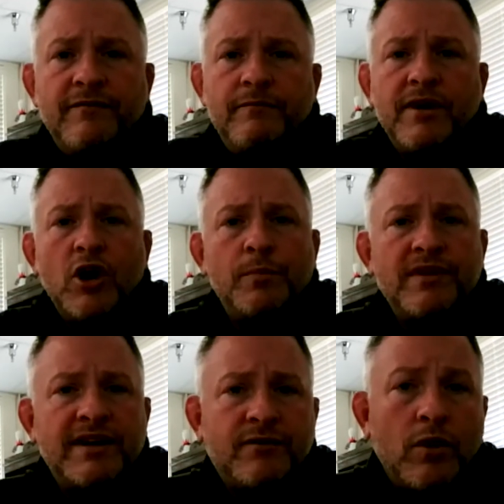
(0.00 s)
been open
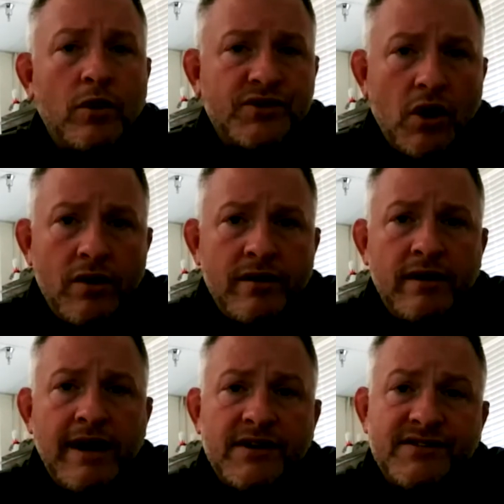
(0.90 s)
at the Rose
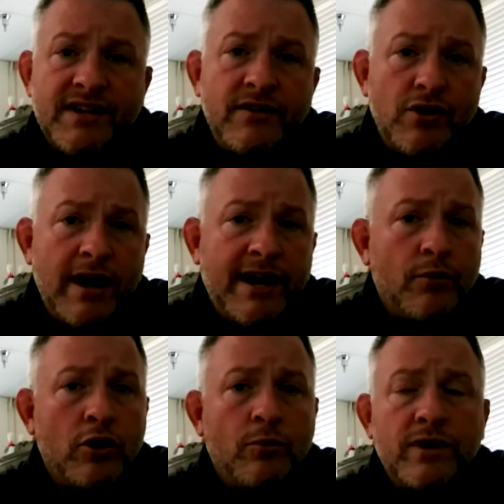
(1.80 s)
Garden outside the Trident
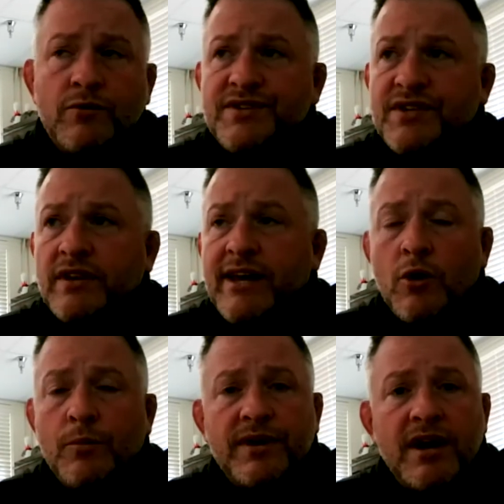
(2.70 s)
Room. We recently
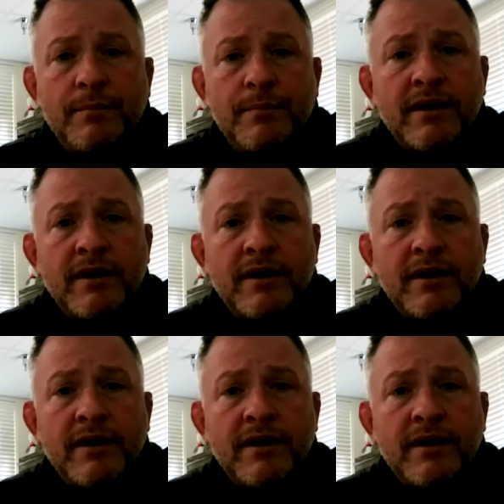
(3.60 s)
opened up